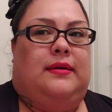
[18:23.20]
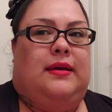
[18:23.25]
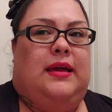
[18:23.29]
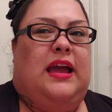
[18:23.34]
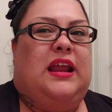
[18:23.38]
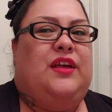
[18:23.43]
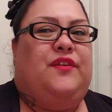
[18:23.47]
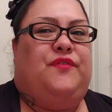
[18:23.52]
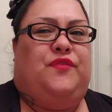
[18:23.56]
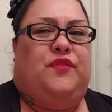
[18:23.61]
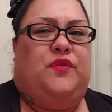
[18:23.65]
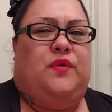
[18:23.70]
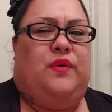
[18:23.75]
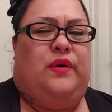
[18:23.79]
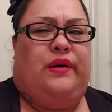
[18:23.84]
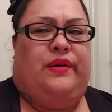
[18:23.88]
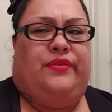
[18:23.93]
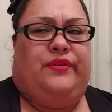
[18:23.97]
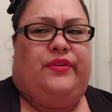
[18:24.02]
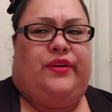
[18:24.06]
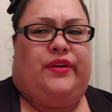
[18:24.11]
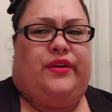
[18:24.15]
and a few
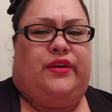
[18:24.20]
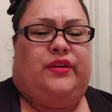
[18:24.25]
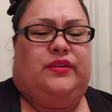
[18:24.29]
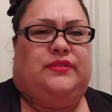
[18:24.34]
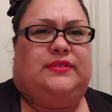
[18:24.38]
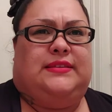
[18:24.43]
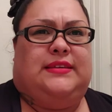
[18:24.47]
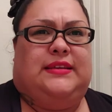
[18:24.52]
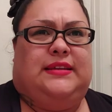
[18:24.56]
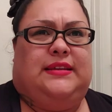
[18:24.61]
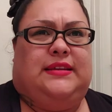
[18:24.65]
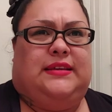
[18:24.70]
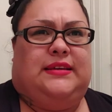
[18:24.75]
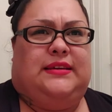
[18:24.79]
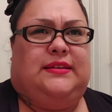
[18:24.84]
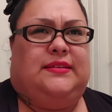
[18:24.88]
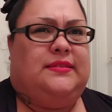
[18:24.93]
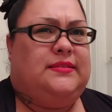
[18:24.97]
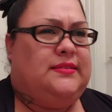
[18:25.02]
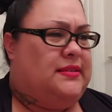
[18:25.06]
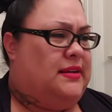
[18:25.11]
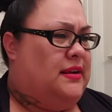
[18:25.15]
other
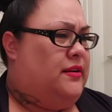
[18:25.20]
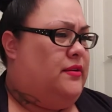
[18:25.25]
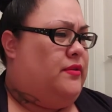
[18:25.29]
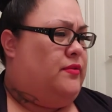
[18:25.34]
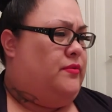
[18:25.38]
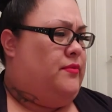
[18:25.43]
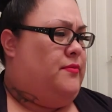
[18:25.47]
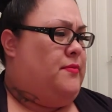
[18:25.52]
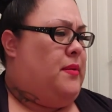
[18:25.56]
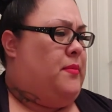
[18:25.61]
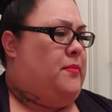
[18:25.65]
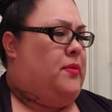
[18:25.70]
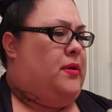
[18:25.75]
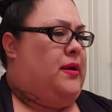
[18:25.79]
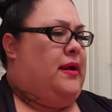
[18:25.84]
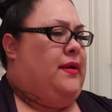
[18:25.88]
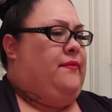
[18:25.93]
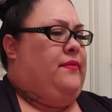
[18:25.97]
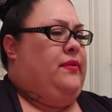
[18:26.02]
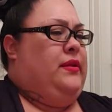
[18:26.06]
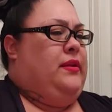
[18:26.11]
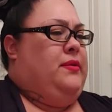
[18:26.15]
CDs that I don't remember
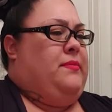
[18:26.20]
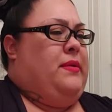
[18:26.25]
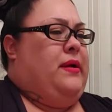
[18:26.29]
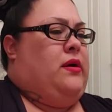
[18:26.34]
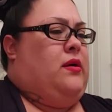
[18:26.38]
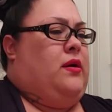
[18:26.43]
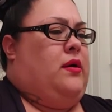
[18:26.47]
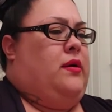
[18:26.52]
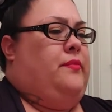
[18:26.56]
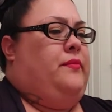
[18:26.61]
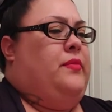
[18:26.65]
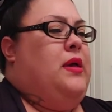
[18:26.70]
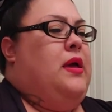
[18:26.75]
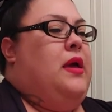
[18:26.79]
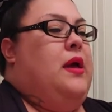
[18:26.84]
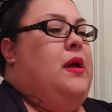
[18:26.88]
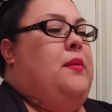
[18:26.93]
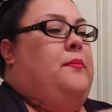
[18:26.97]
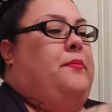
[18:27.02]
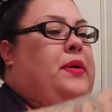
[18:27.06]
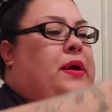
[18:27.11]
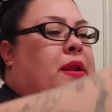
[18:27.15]
having in my car.
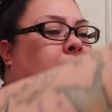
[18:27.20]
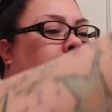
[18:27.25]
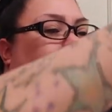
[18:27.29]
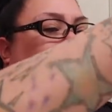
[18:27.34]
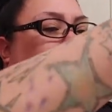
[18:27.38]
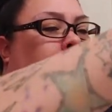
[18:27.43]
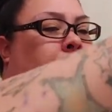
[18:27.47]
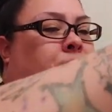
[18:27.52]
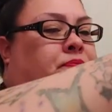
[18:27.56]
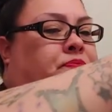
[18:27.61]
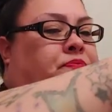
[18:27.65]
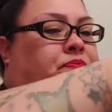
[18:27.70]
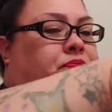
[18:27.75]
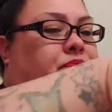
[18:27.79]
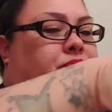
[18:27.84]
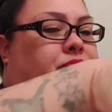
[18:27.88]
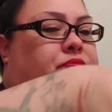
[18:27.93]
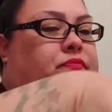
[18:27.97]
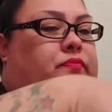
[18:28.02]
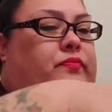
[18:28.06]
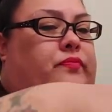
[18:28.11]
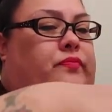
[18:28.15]
But, um,
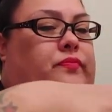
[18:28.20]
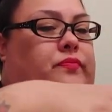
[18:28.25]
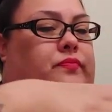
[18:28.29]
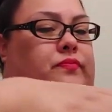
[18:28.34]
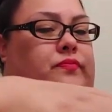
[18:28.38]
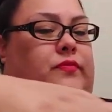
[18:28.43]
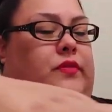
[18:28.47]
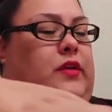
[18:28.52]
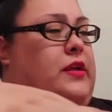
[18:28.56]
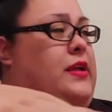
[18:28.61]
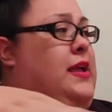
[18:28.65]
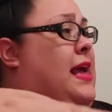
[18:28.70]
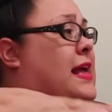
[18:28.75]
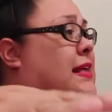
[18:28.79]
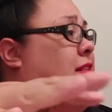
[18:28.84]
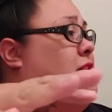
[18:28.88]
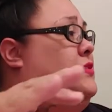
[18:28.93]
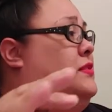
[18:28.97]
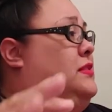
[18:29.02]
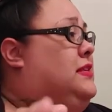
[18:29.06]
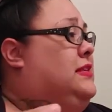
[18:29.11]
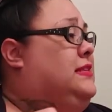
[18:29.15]
yeah,
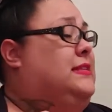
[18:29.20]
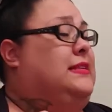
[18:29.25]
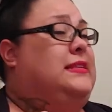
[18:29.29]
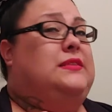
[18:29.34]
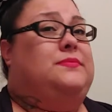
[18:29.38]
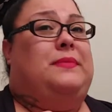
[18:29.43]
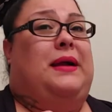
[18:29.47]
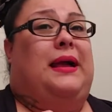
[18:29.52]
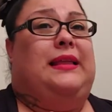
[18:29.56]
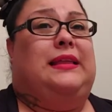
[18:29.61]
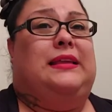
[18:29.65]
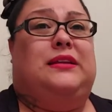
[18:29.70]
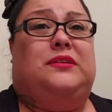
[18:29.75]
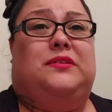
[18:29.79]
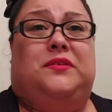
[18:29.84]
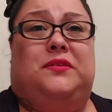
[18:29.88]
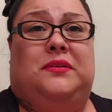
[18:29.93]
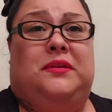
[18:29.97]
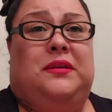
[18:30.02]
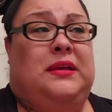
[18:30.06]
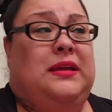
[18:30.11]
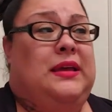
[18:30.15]
so this is my
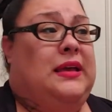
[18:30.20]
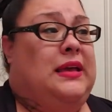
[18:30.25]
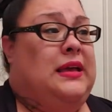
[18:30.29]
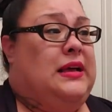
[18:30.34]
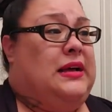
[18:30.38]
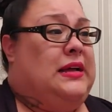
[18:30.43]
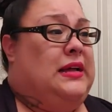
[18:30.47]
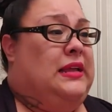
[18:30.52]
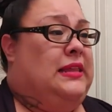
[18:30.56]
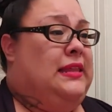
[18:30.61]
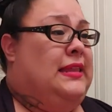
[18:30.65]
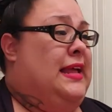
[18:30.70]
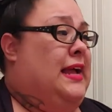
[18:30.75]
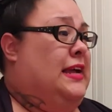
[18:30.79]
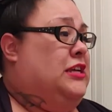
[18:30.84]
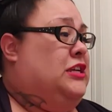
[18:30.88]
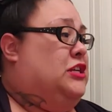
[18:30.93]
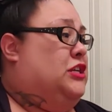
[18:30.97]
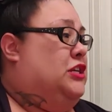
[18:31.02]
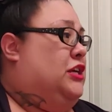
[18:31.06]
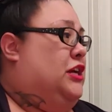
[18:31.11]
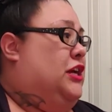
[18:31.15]
little
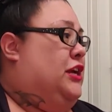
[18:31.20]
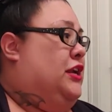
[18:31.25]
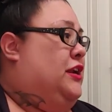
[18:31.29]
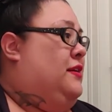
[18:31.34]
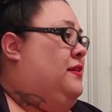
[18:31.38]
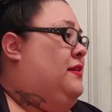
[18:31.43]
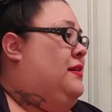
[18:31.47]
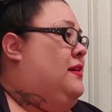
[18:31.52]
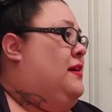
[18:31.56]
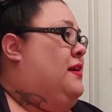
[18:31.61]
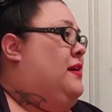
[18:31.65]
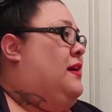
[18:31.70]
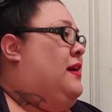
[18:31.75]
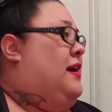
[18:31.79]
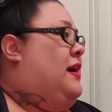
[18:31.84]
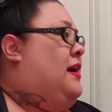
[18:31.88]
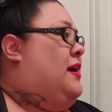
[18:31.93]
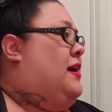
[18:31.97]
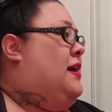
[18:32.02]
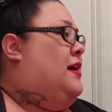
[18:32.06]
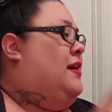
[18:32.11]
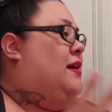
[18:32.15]
collection
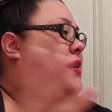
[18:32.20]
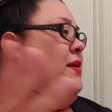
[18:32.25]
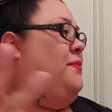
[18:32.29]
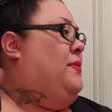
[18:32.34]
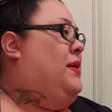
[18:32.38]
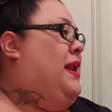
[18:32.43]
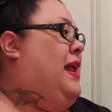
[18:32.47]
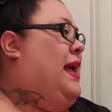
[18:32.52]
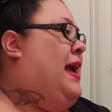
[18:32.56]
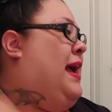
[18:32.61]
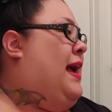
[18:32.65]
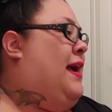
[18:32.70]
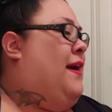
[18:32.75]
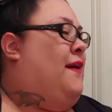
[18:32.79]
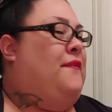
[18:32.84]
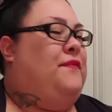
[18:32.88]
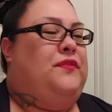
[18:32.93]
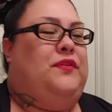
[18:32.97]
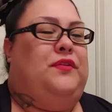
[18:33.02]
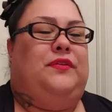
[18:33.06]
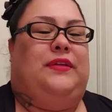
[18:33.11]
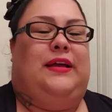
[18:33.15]
I'm gonna
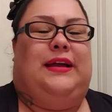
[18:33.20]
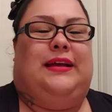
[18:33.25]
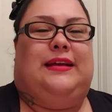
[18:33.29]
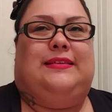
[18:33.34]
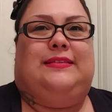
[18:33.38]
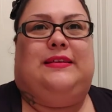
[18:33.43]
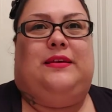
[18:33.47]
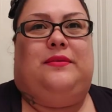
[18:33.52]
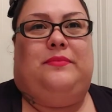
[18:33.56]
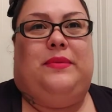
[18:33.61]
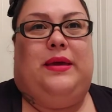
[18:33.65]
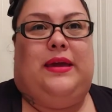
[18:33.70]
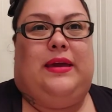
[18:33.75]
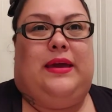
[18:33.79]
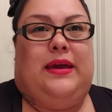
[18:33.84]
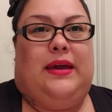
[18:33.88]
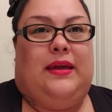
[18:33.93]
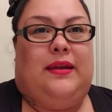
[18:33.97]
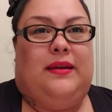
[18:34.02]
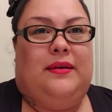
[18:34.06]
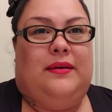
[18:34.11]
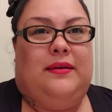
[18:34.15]
have to, like I said, make
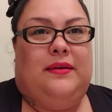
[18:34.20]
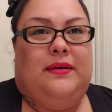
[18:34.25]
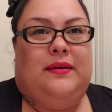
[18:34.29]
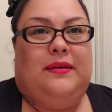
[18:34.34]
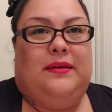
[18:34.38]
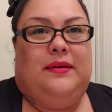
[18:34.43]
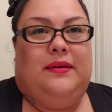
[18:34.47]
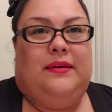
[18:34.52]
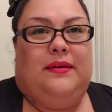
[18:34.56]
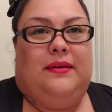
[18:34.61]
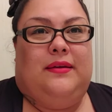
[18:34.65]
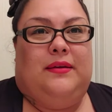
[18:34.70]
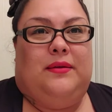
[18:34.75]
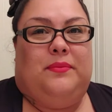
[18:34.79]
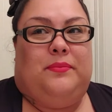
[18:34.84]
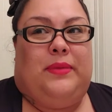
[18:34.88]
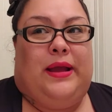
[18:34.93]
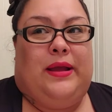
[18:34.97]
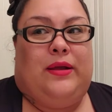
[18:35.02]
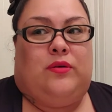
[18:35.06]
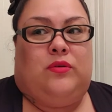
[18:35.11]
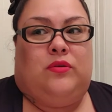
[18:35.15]
it
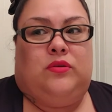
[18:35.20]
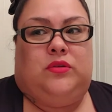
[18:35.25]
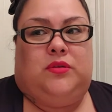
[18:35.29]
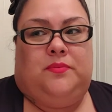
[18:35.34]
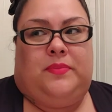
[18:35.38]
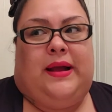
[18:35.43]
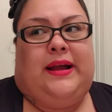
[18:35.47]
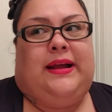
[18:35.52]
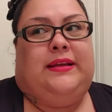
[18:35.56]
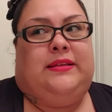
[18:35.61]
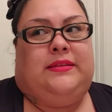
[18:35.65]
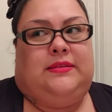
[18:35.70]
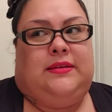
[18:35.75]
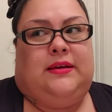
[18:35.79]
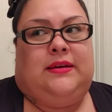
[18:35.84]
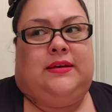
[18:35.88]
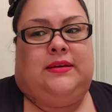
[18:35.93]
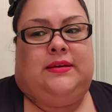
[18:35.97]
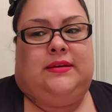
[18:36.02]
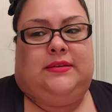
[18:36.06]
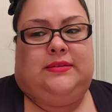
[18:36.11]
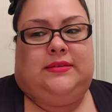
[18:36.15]
my goal to buy
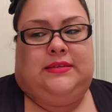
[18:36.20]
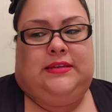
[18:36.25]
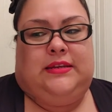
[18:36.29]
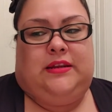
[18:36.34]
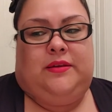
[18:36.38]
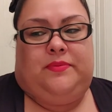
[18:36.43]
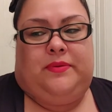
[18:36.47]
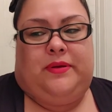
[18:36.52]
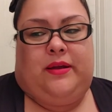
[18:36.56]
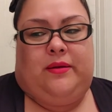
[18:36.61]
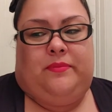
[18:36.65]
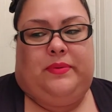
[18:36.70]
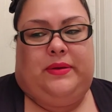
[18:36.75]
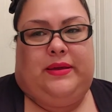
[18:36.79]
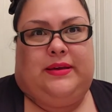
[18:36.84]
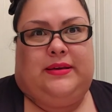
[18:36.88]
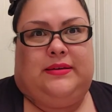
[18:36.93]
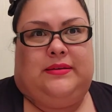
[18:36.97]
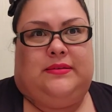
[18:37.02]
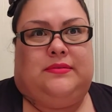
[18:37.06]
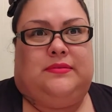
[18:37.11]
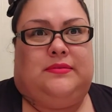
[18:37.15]
a CD player
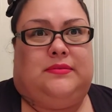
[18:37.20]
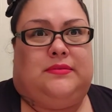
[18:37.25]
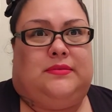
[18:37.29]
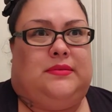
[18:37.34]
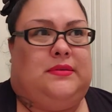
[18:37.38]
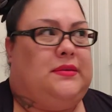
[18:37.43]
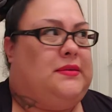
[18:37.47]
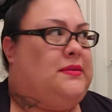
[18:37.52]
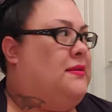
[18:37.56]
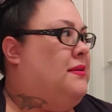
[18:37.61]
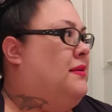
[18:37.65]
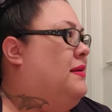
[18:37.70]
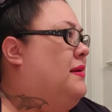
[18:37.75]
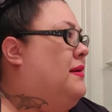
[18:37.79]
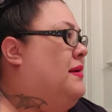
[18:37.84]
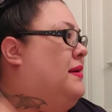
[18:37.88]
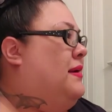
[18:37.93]
because